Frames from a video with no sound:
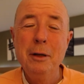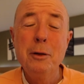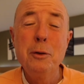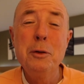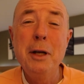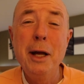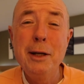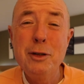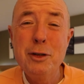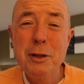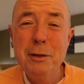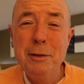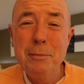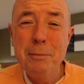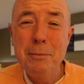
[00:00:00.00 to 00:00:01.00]

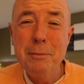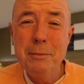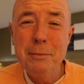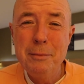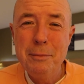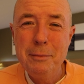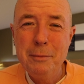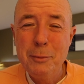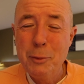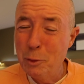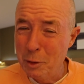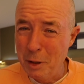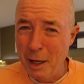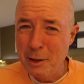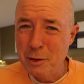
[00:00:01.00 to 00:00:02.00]
Good-natured.
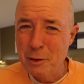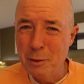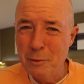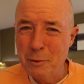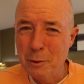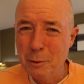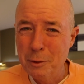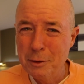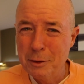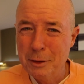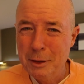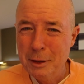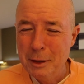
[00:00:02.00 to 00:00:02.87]
Good-natured, of course.